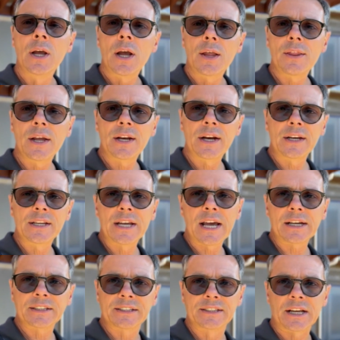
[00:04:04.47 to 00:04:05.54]
and then any
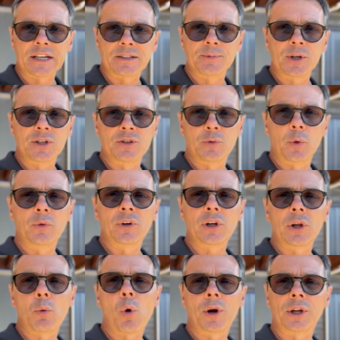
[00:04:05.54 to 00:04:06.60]
excess, because we
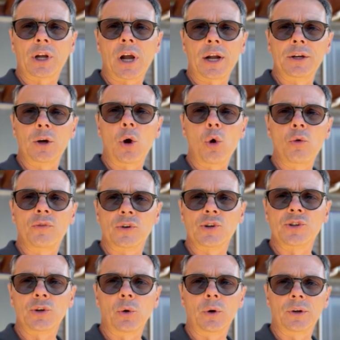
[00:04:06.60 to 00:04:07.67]
really want to kind of
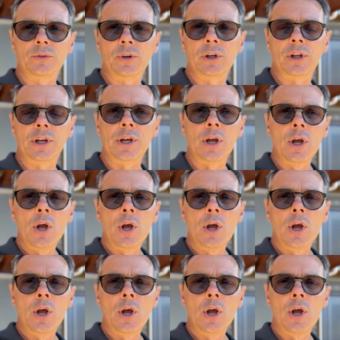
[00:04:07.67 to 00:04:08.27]
overdo it, really,